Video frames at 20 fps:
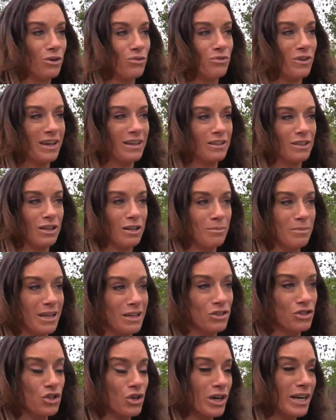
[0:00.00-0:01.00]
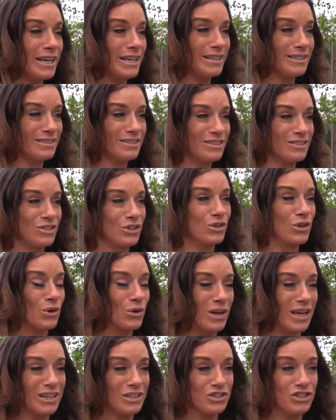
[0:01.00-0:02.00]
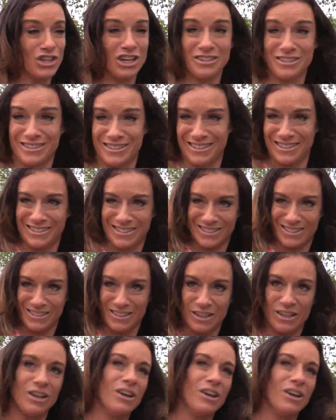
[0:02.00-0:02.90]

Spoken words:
fight club that trains to go get justice